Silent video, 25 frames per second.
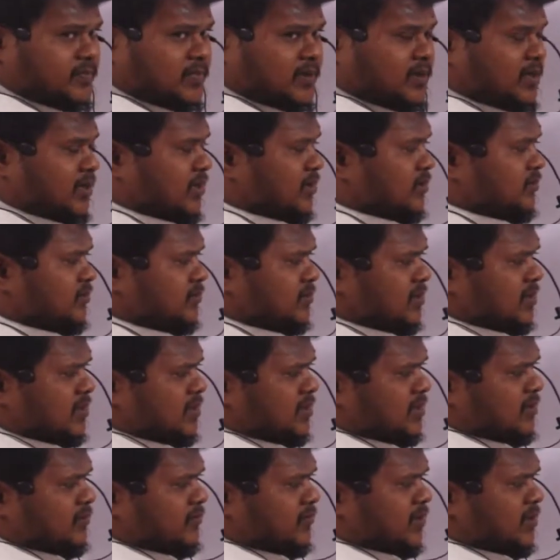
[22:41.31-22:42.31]
Clear, no?
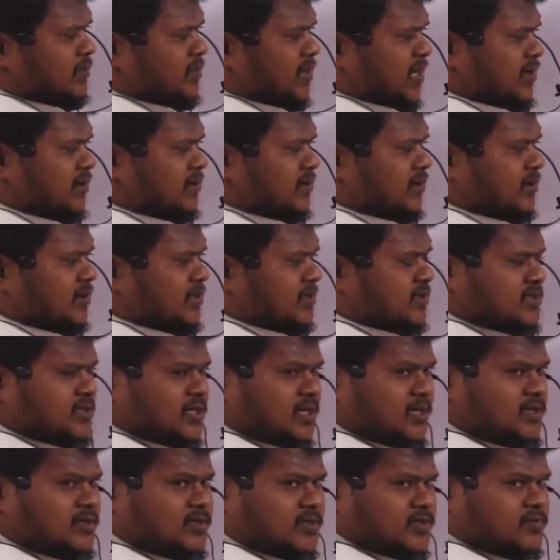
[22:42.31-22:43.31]
When battery
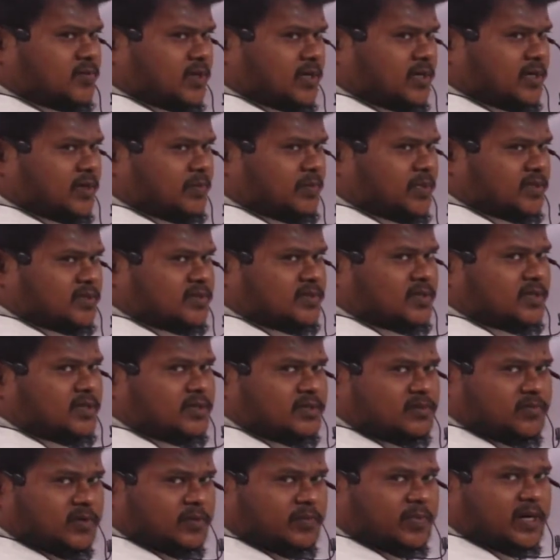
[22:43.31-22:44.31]
discharges, what happens? That
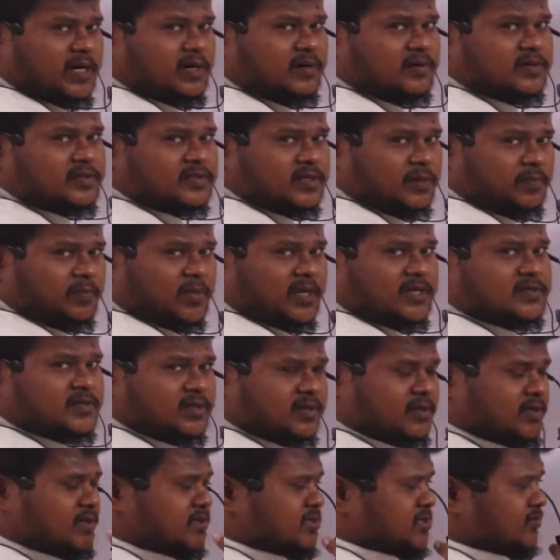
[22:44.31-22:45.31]
is, when battery supplies
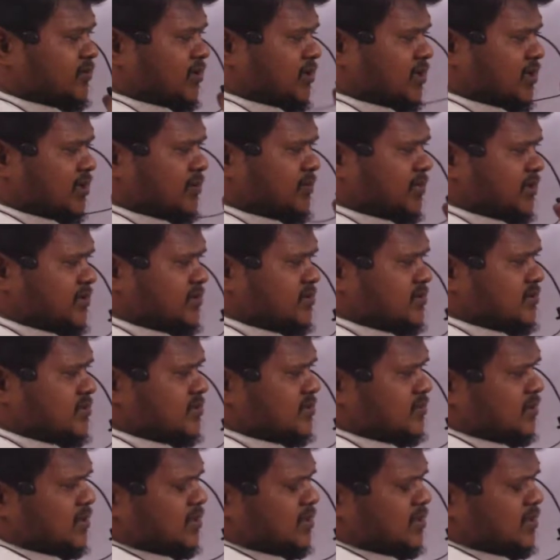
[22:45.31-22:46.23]
energy, what happens?